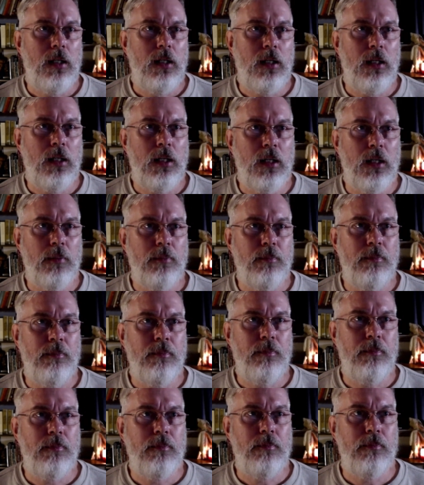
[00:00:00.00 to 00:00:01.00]
And
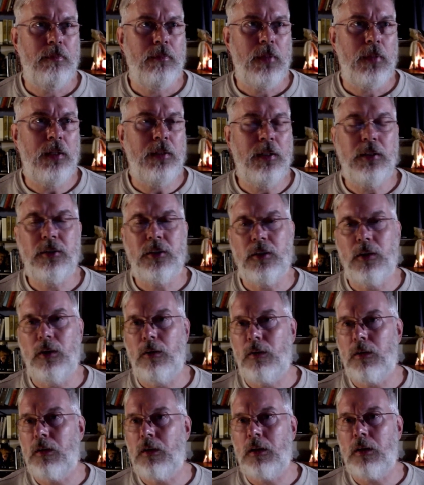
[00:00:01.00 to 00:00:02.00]
then
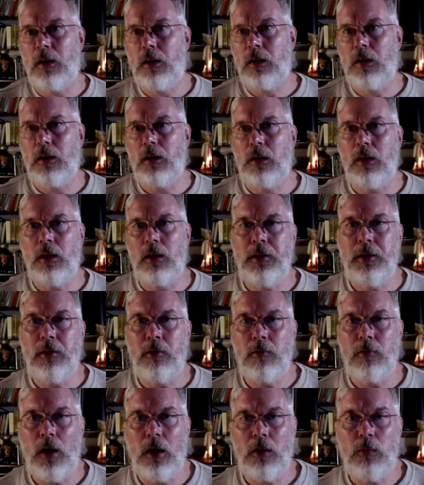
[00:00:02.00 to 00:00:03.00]
so later
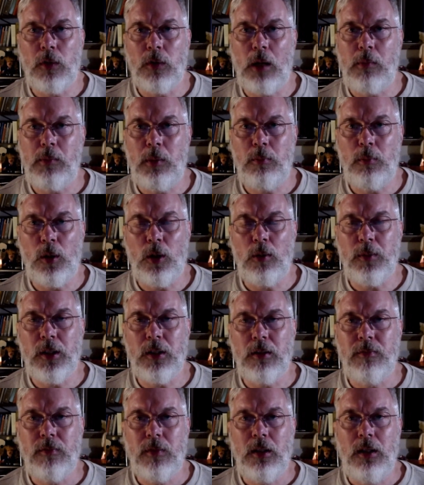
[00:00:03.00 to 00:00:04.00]
on, when I'm in
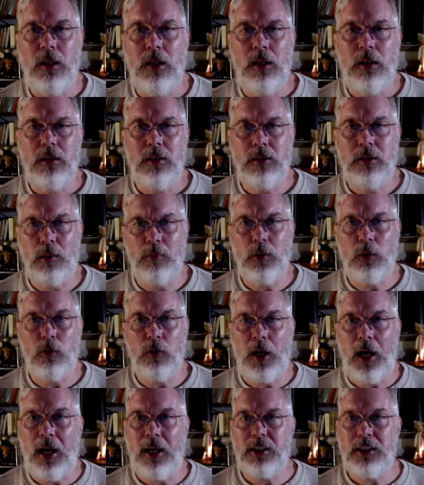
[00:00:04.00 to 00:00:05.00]
Burma, someone would
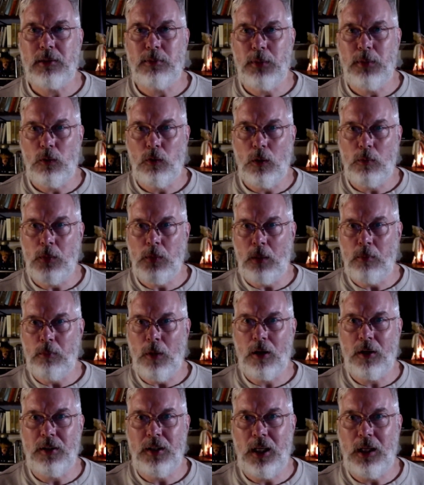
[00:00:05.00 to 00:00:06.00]
ask me what my
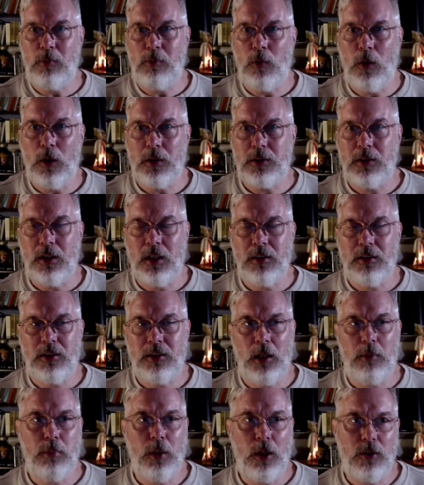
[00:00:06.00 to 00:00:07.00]
monk name was, and I'd
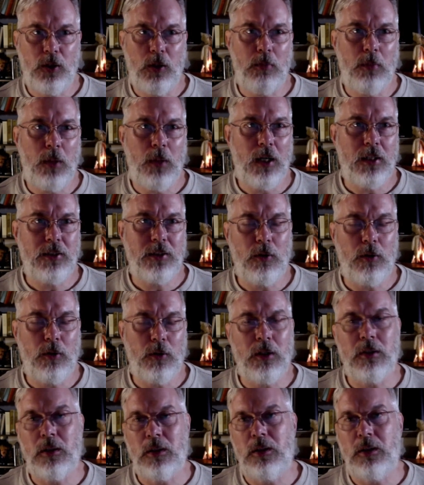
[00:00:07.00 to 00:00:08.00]
say Panyobasa, or
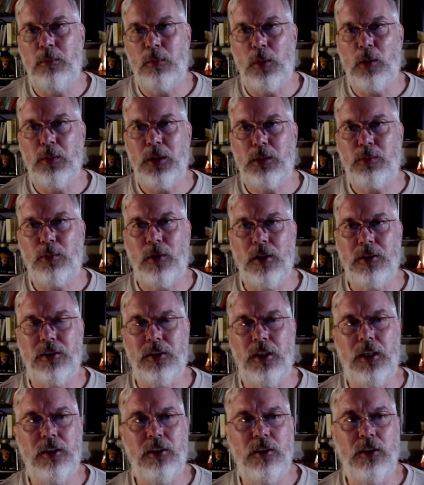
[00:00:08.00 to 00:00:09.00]
in Burmese
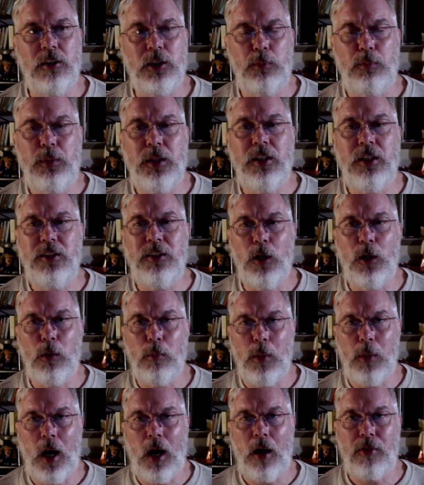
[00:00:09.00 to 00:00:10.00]
pronunciation, it's
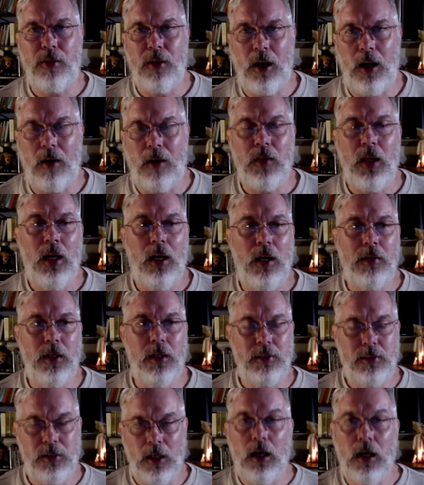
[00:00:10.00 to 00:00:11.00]
Pinyobatha. And they'd
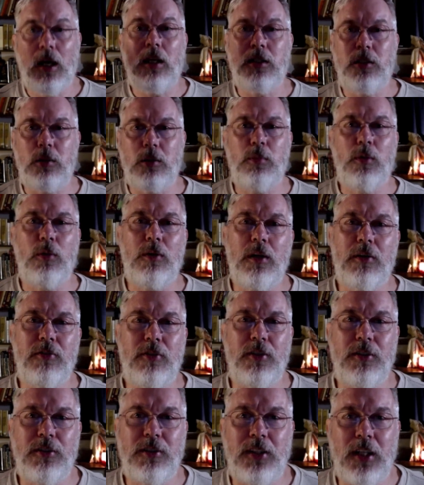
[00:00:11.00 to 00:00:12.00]
say, you were born on
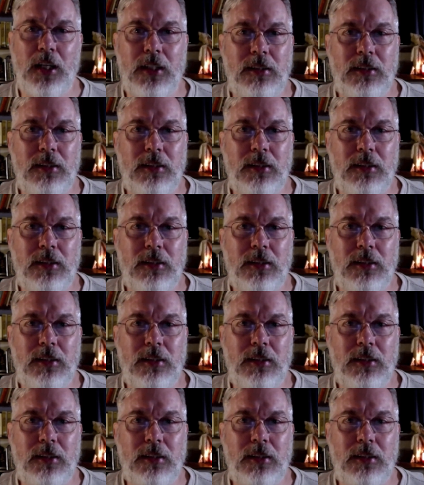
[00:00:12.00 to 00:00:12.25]
Thursday.